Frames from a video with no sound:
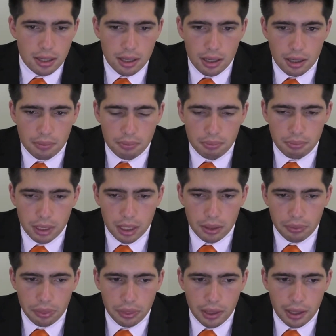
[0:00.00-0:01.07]

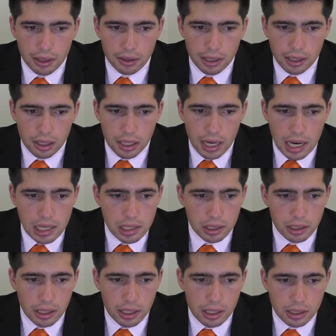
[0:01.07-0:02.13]
I think they're going to
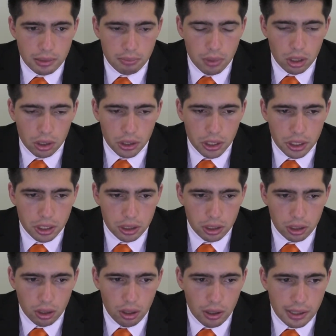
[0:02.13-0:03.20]
actually demolish the
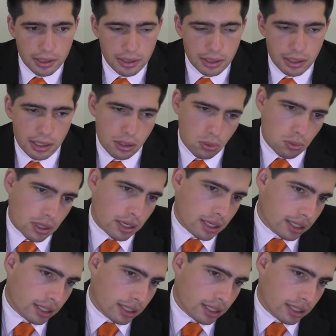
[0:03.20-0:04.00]
Lions in this one.